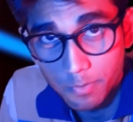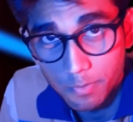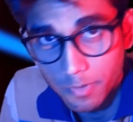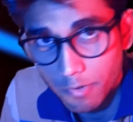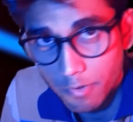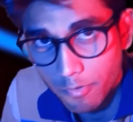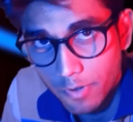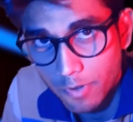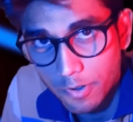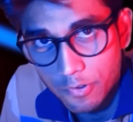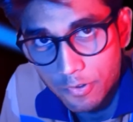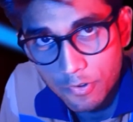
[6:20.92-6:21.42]
of the
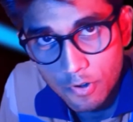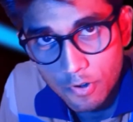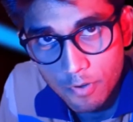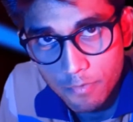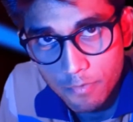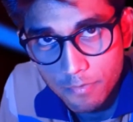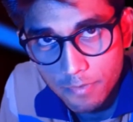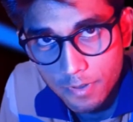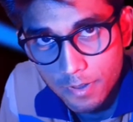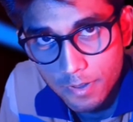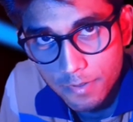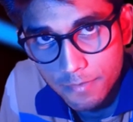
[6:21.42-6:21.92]
raindrop,
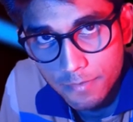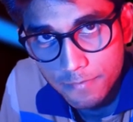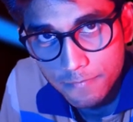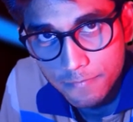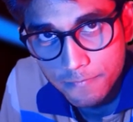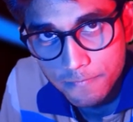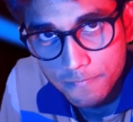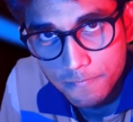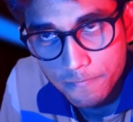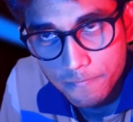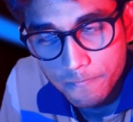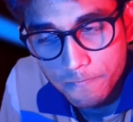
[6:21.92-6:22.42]

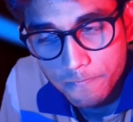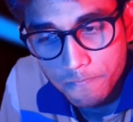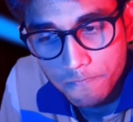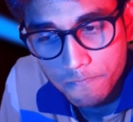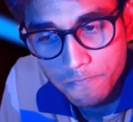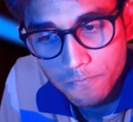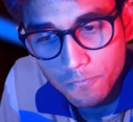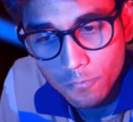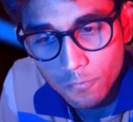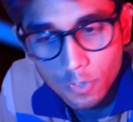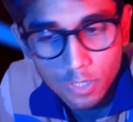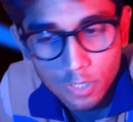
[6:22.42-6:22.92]

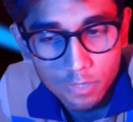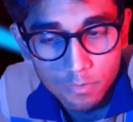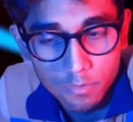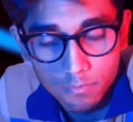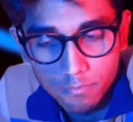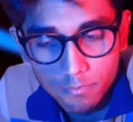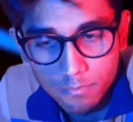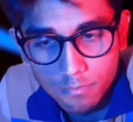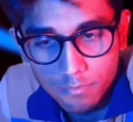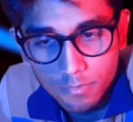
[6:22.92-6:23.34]
well,